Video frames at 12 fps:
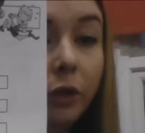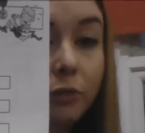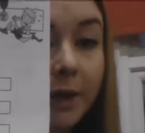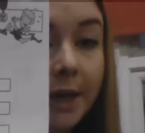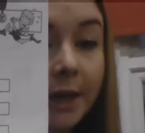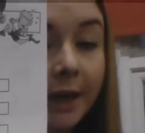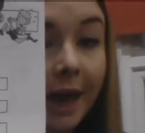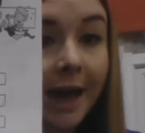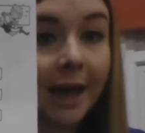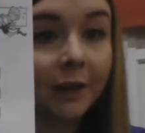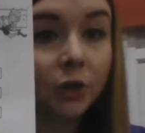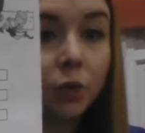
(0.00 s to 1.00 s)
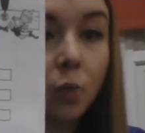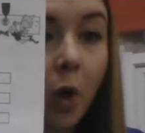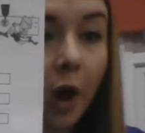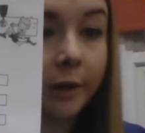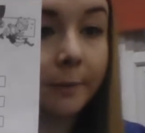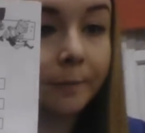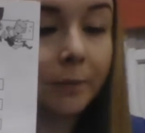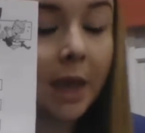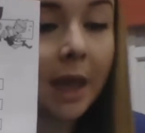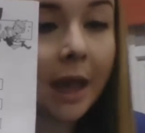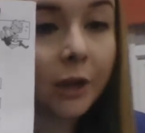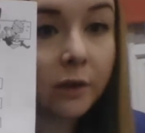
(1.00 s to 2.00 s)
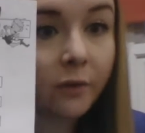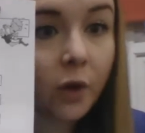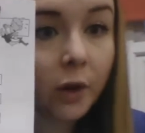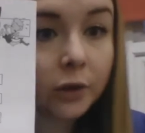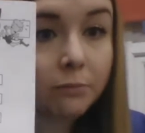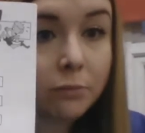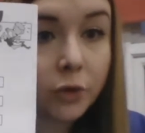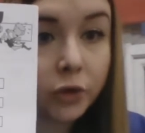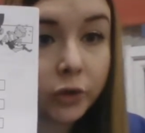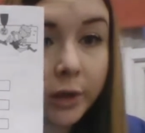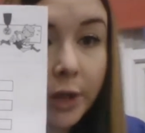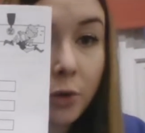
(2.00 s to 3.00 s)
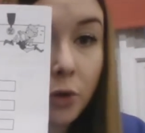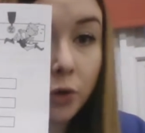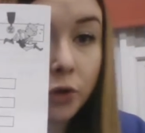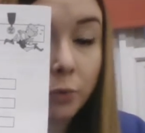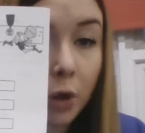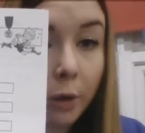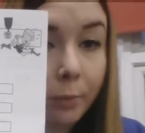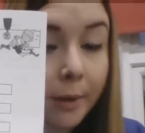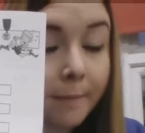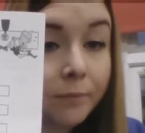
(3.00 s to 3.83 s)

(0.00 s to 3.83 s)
3 and 1. And you've got to muddle the order up